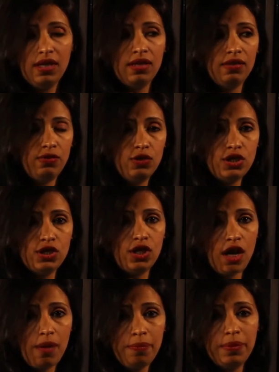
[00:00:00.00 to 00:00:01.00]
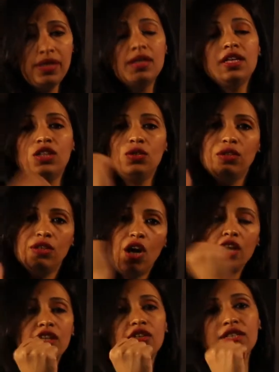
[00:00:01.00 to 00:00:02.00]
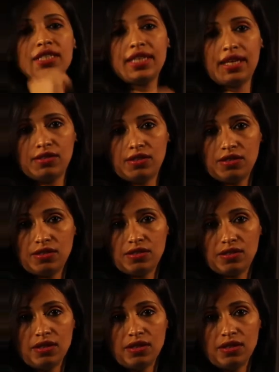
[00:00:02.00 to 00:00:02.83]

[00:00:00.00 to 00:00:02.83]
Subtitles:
The full stop, you lock your sentence